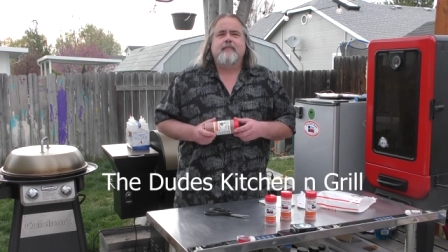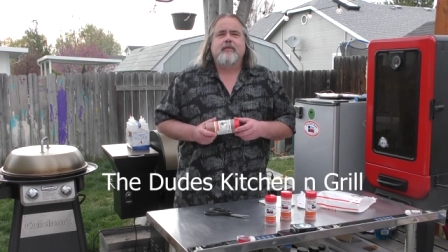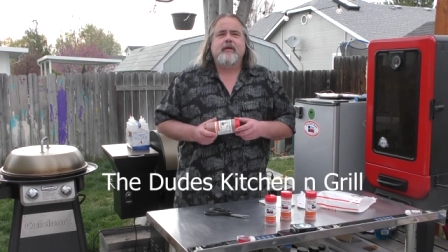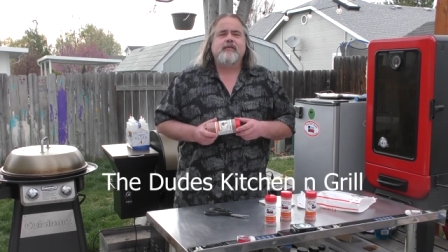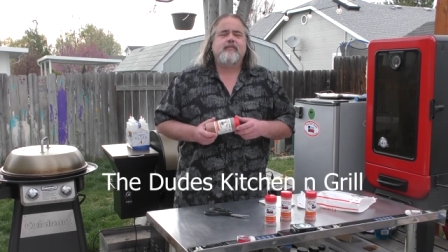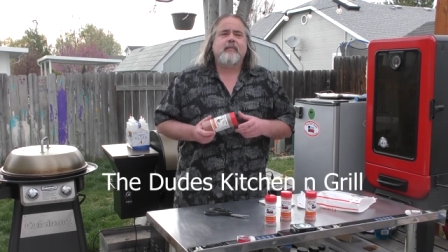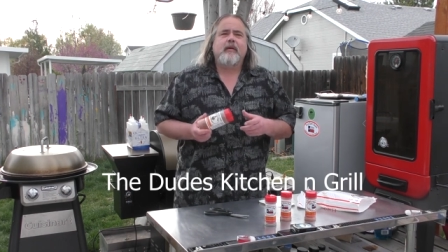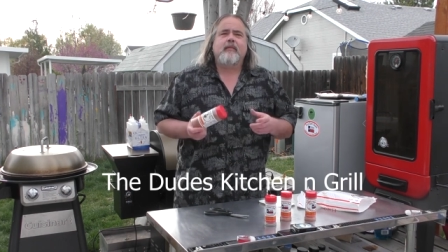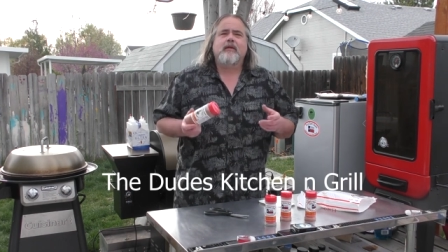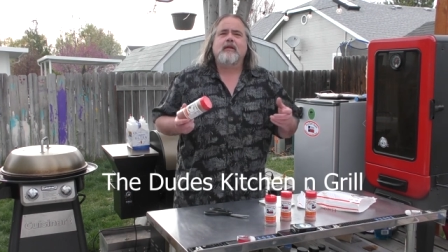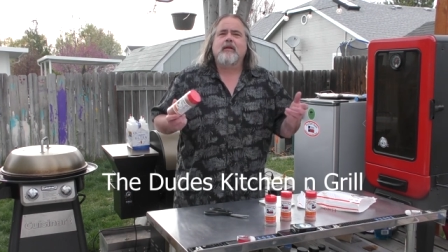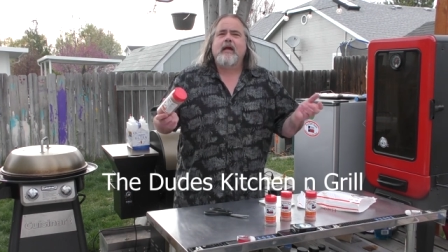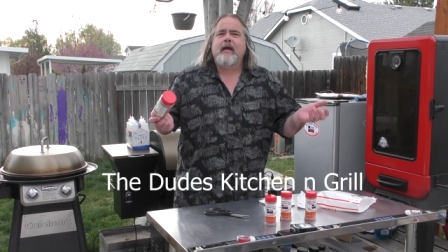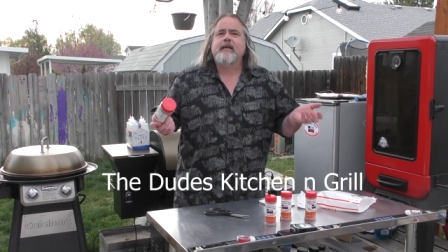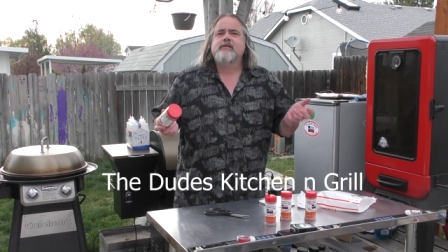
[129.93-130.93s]
Please remember
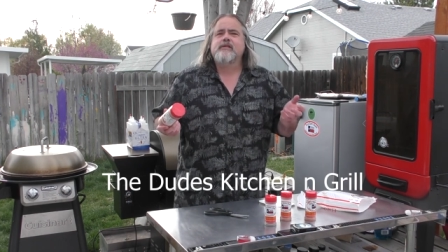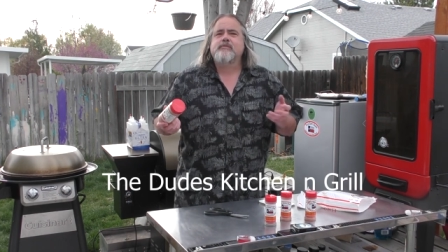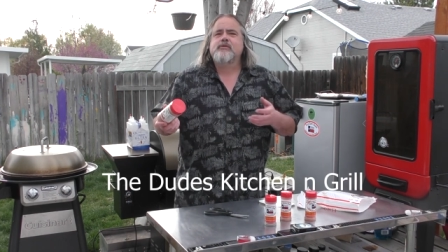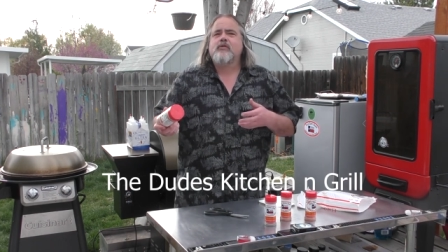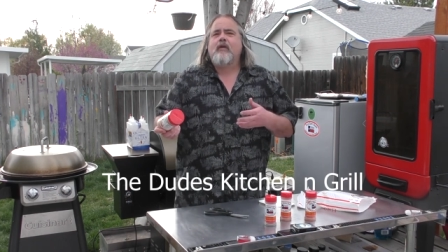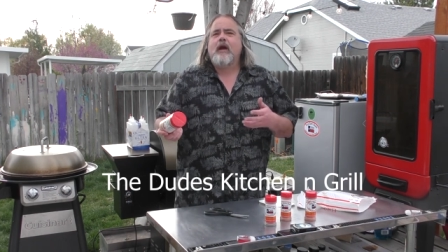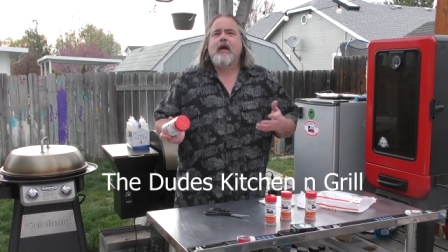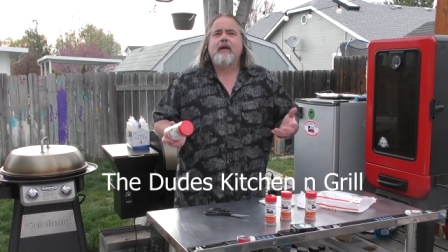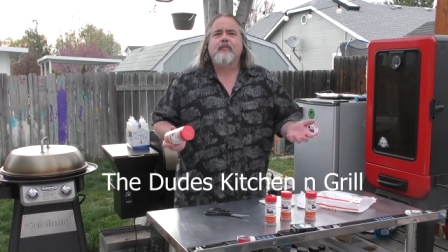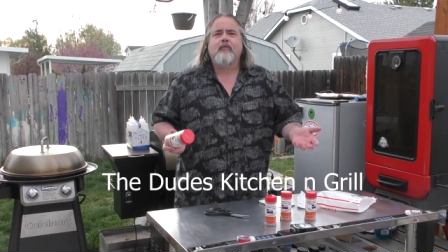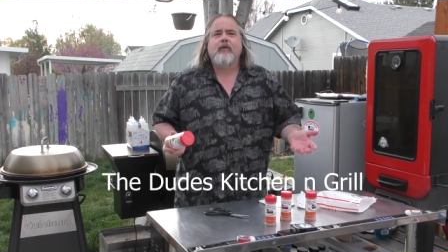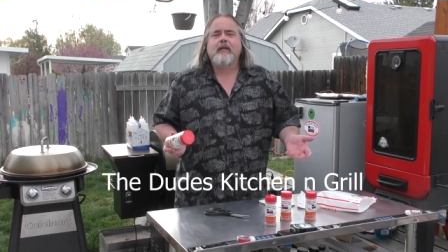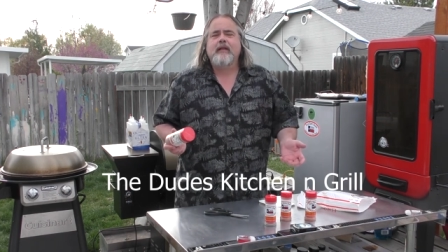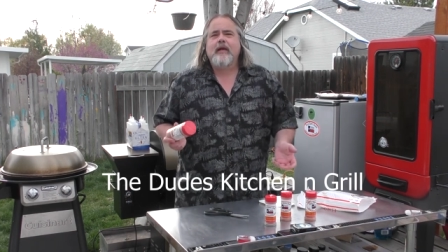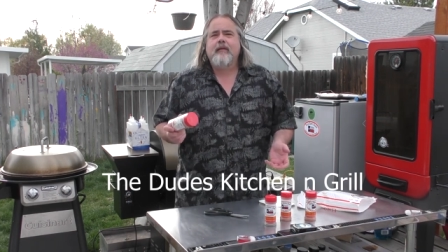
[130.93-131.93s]
to like, subscribe,
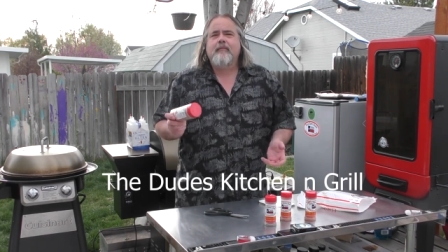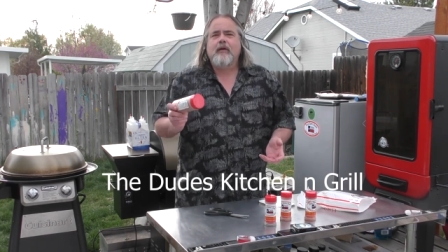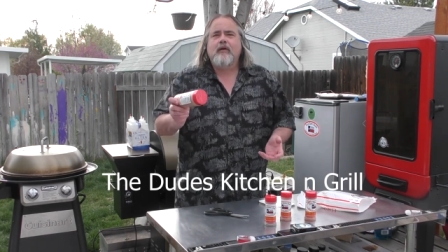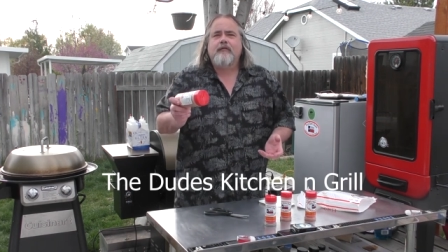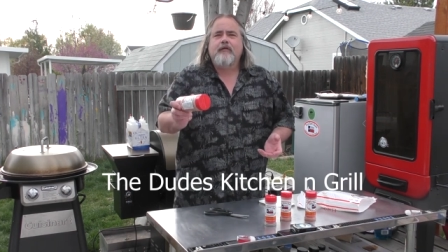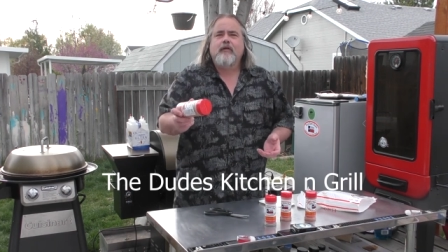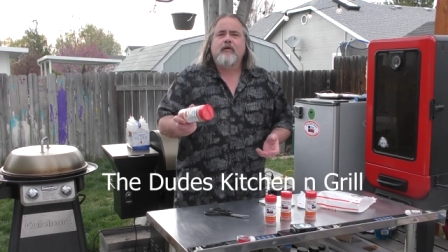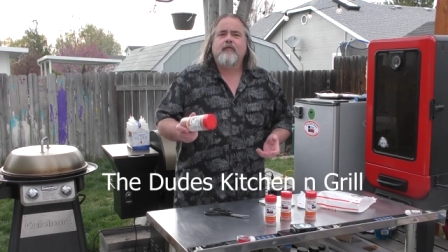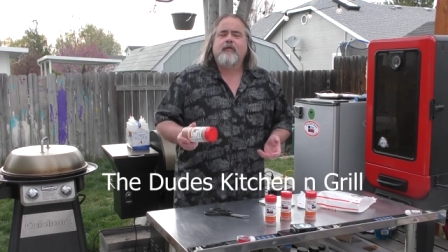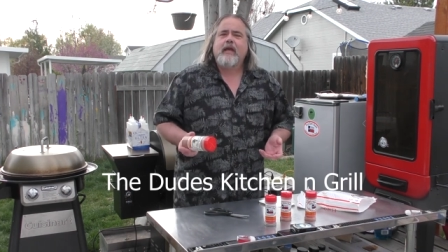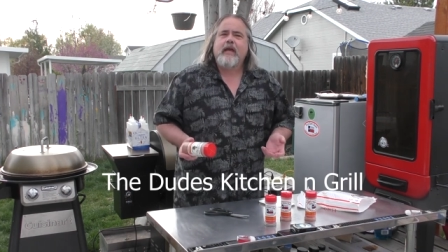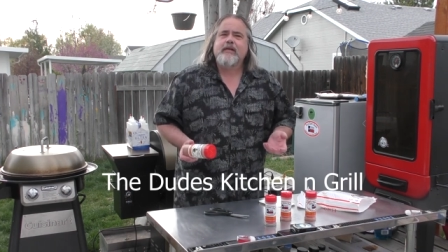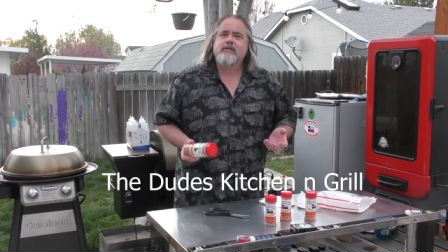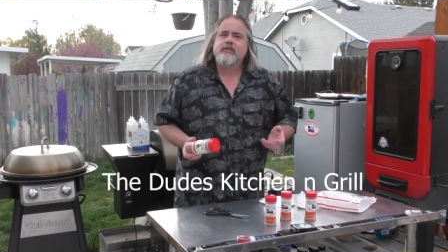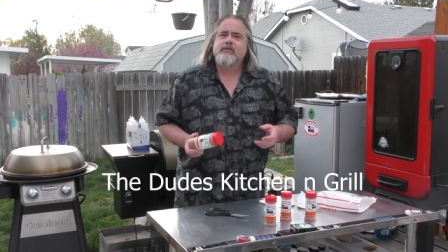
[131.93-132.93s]
ring that bell for
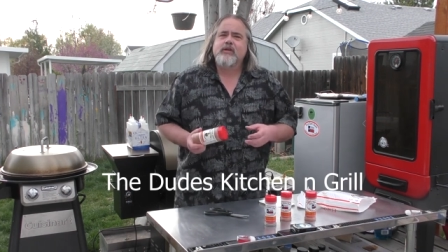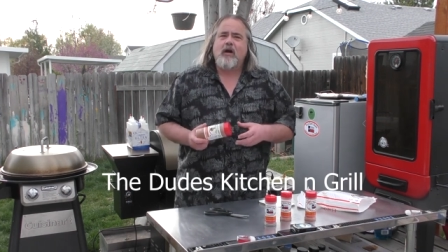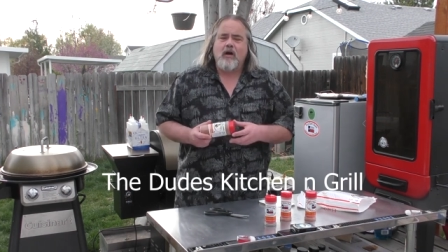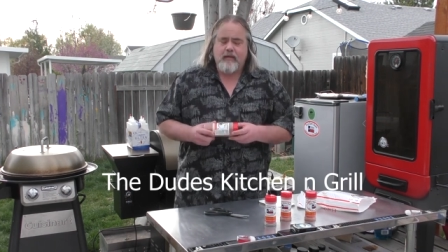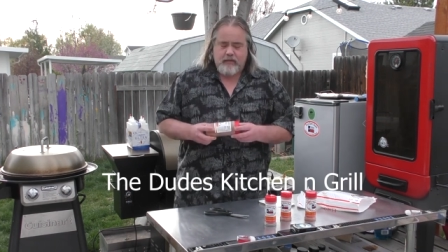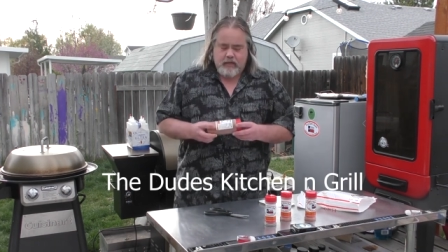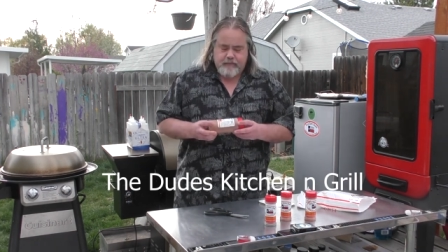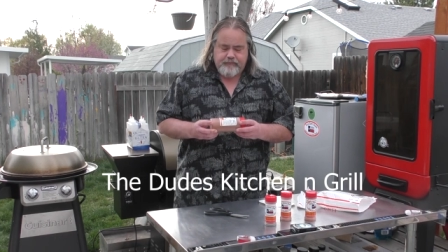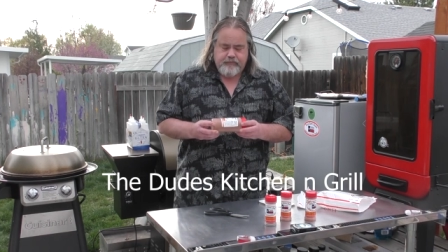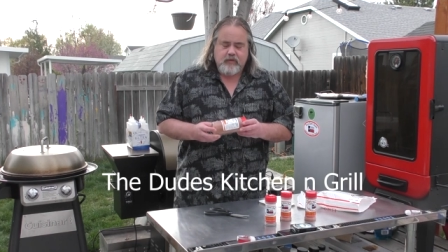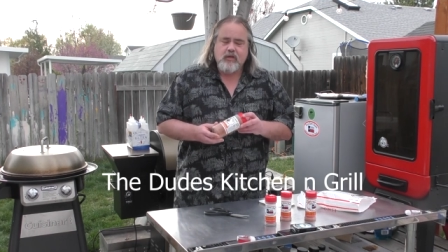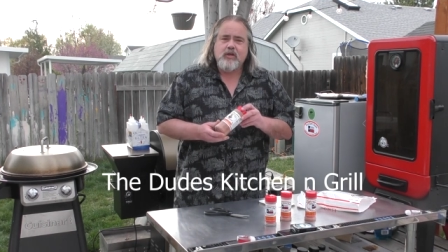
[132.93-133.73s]
notifications, comment.